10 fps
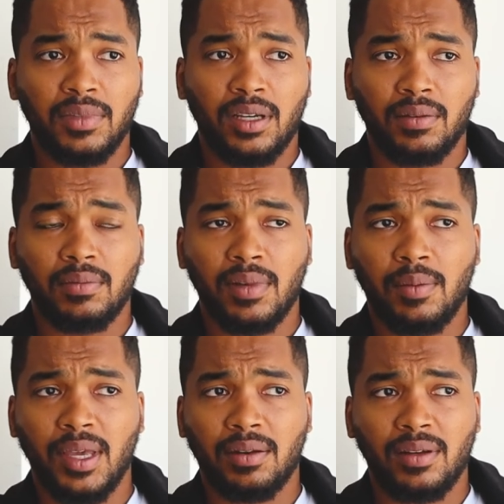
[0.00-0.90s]
Yeah, I
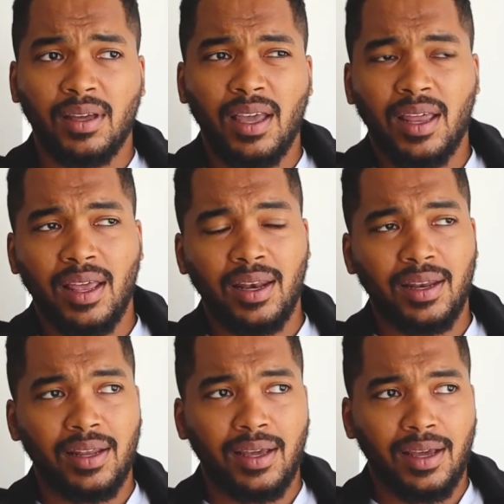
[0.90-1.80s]
mean,
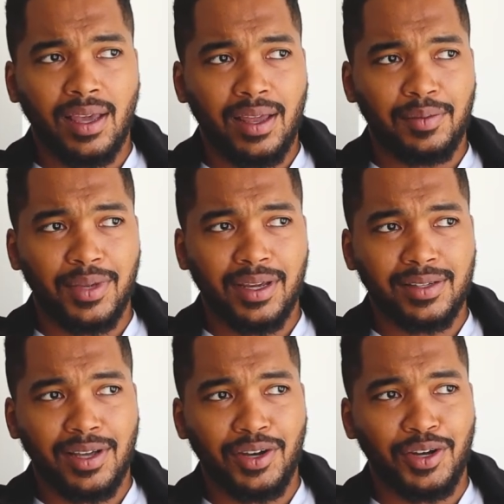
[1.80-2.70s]
and again, because
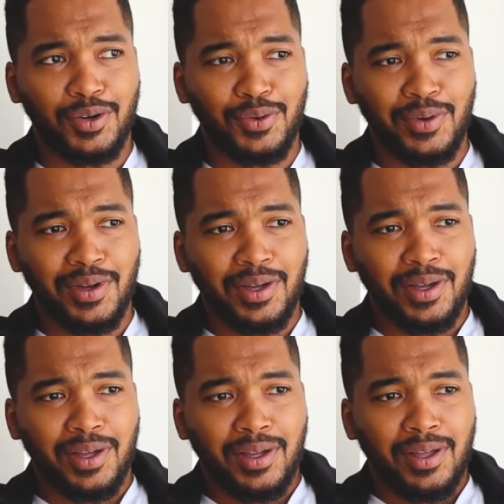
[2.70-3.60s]
I know
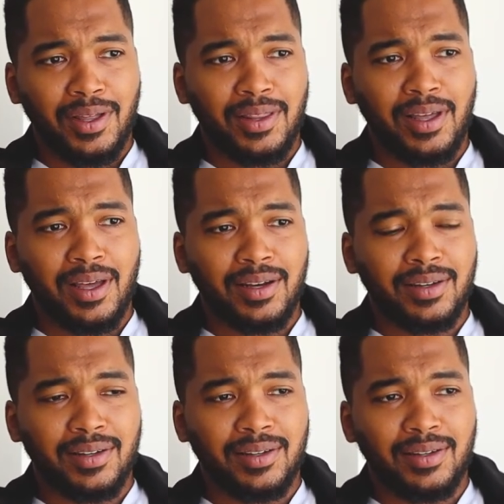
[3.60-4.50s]
that
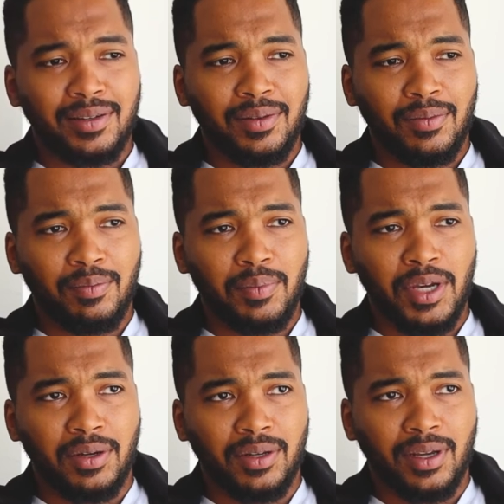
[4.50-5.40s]

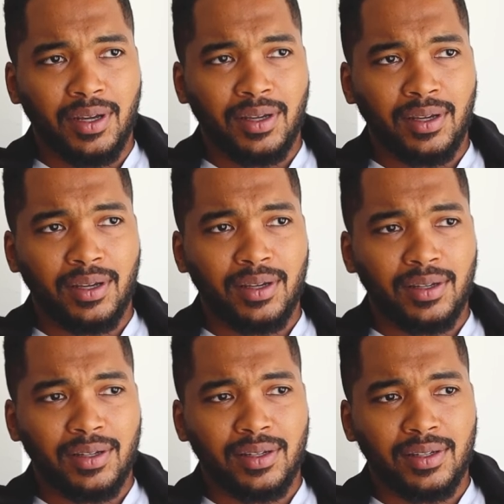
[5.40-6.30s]
building
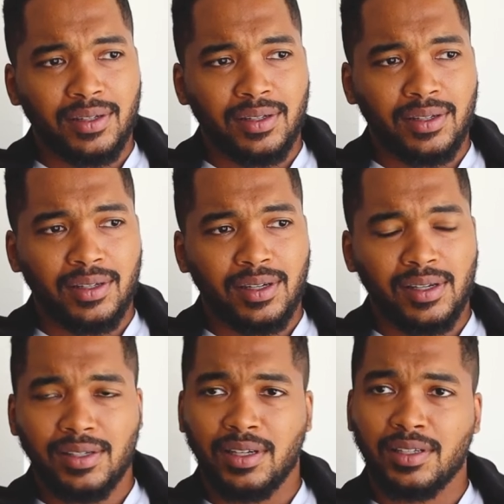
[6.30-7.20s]

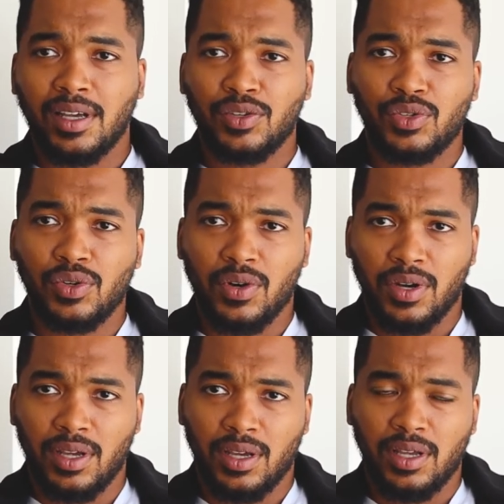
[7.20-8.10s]
a success
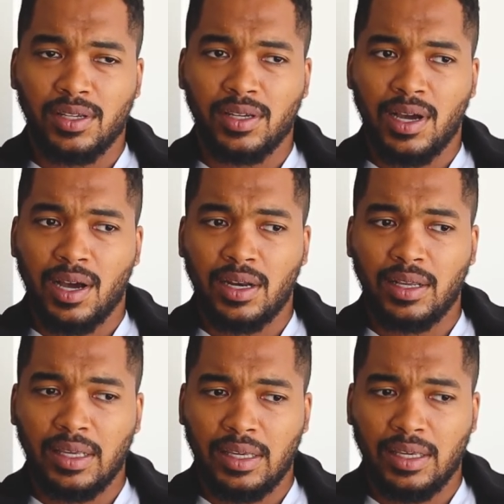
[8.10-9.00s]
story is
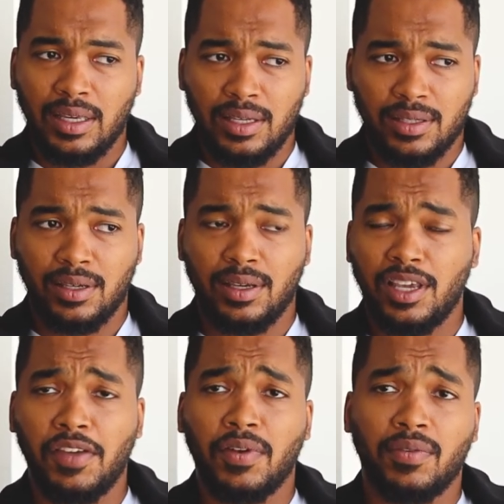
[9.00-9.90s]
not easy,
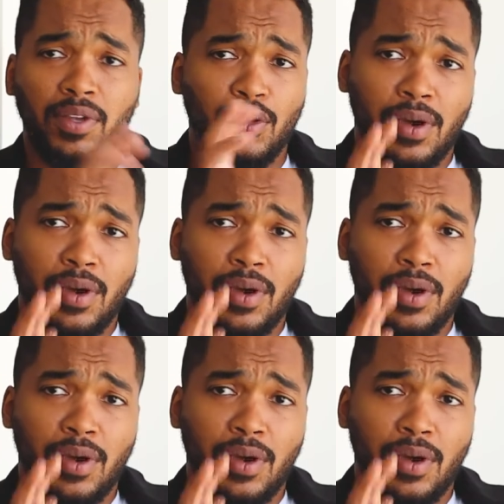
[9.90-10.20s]
even if you do